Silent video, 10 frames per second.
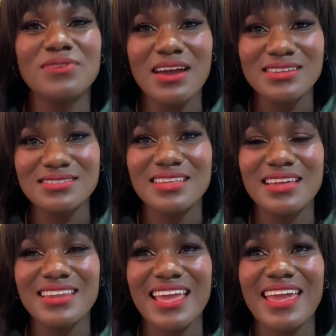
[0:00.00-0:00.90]
first
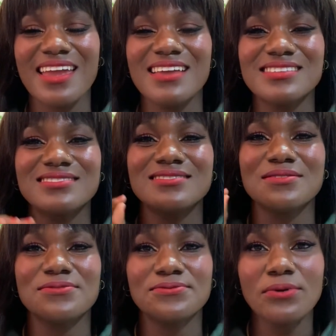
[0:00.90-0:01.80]
thing is the
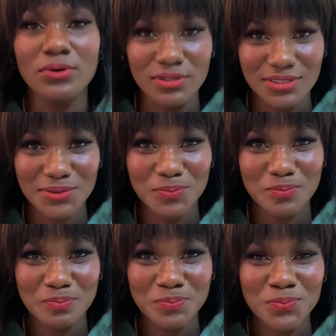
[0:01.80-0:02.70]
food.
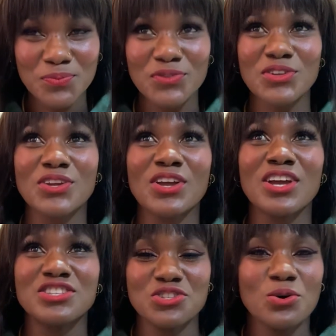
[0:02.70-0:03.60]

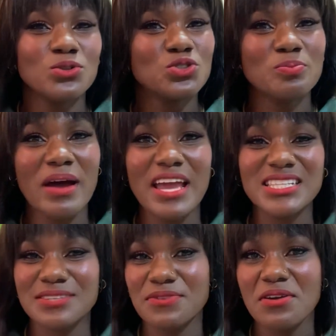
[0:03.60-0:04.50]
So Dubai
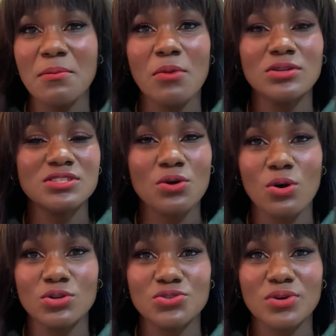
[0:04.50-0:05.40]
is a very
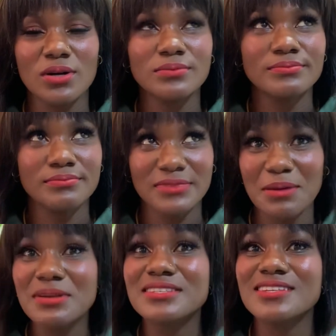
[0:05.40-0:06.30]
multicultural, let
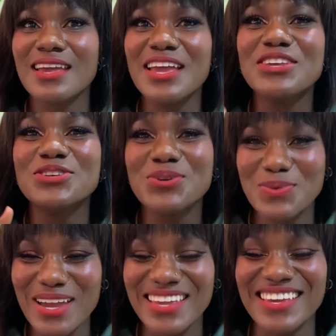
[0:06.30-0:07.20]
me say
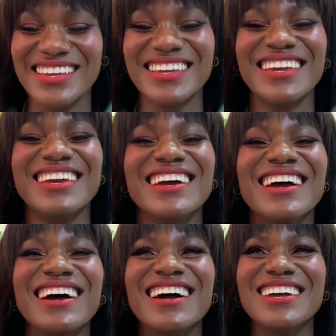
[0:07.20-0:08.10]
UAE.
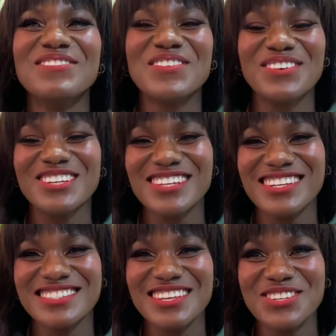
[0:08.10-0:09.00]
People
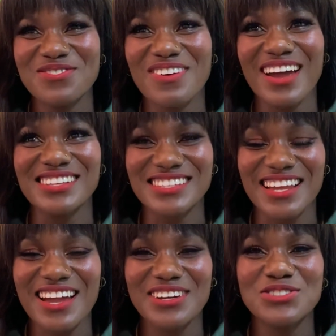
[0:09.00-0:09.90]
usually say Dubai as in a
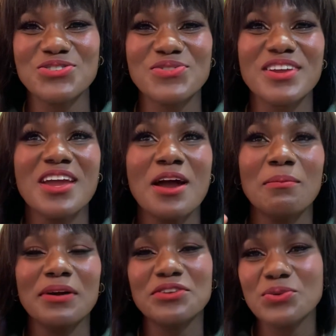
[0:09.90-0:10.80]
country,
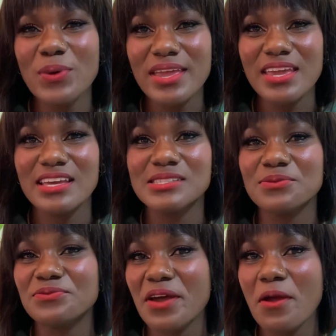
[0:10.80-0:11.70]
but UAE is a
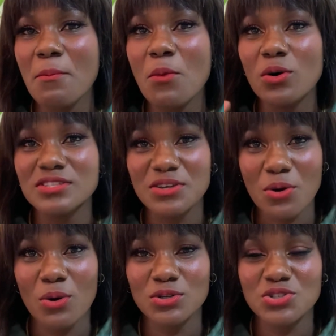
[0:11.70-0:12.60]
very
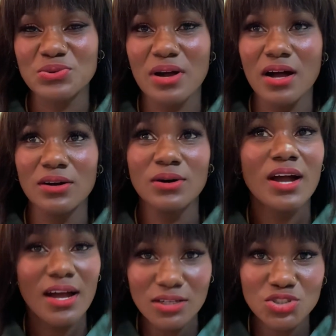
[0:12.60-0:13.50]
multicultural
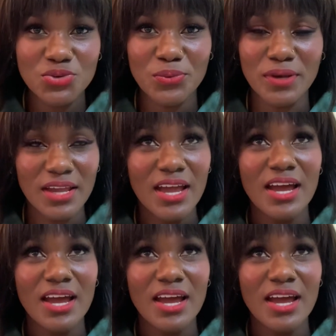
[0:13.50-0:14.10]
country.